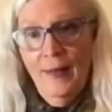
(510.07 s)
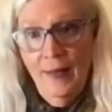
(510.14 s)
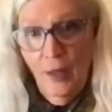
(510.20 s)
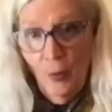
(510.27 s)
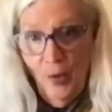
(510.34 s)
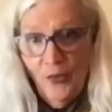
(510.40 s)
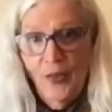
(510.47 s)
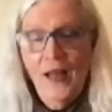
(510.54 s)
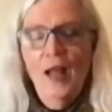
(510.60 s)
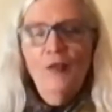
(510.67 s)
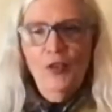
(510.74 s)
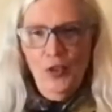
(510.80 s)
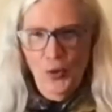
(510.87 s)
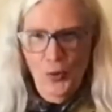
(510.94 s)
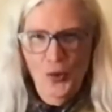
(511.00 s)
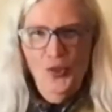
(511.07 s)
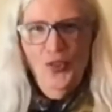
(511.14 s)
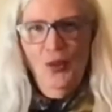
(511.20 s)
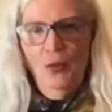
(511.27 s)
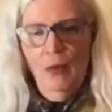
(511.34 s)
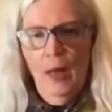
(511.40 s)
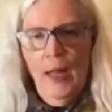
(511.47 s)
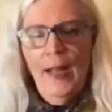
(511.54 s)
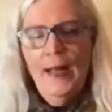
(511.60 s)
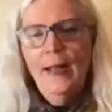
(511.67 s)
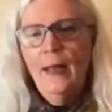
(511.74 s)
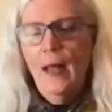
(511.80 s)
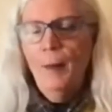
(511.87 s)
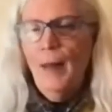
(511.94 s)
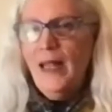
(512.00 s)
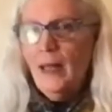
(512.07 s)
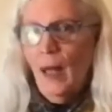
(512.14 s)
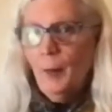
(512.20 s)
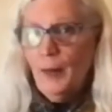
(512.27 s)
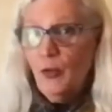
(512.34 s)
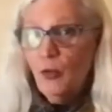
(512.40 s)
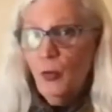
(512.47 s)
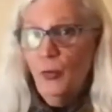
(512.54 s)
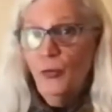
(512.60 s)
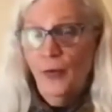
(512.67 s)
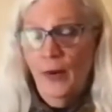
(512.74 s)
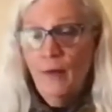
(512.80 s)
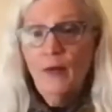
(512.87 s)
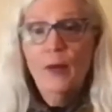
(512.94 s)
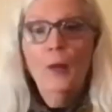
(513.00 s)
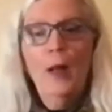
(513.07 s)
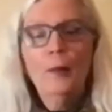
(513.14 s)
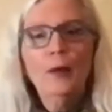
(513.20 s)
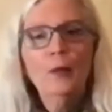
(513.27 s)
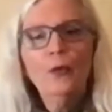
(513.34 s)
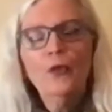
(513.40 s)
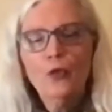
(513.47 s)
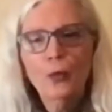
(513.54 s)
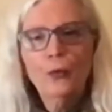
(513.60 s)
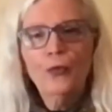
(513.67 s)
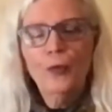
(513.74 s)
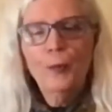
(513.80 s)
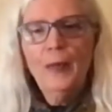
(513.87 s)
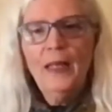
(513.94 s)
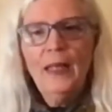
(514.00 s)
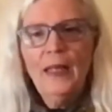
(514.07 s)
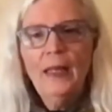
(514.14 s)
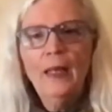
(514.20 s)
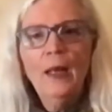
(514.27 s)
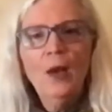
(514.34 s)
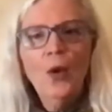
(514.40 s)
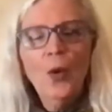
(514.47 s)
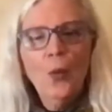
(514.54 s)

There is an evolution, right? And that may not be true for everyone, but it was true for me,